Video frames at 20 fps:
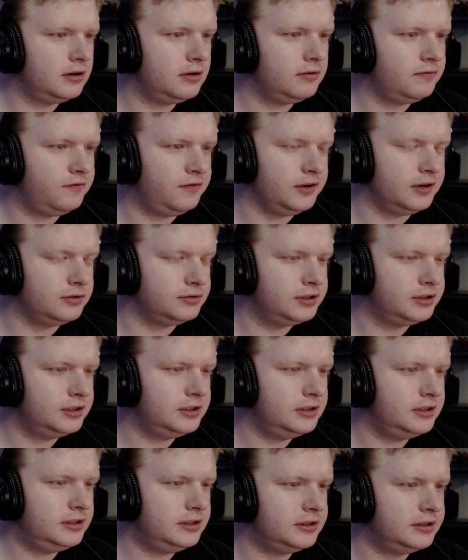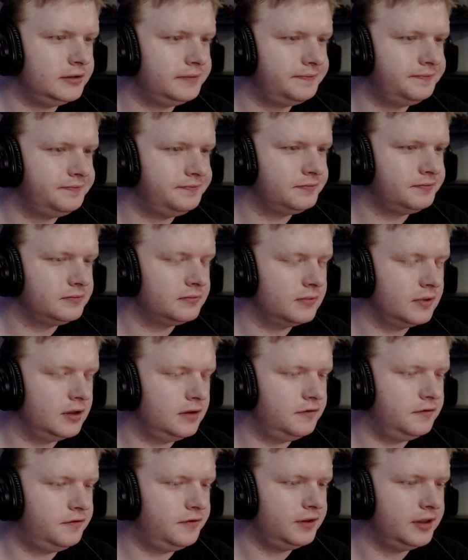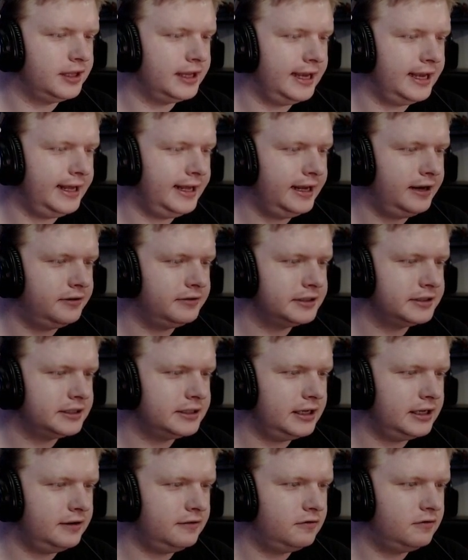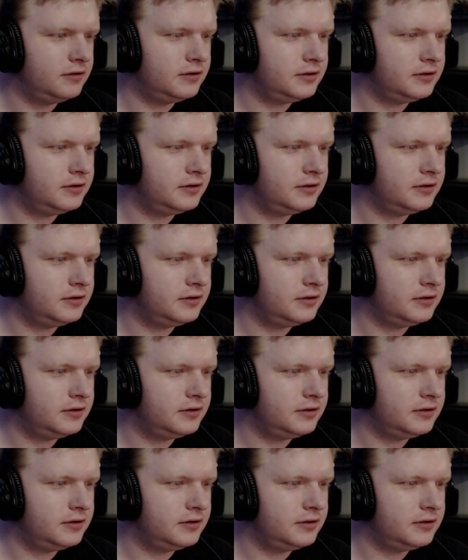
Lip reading: filters for the air and stuff.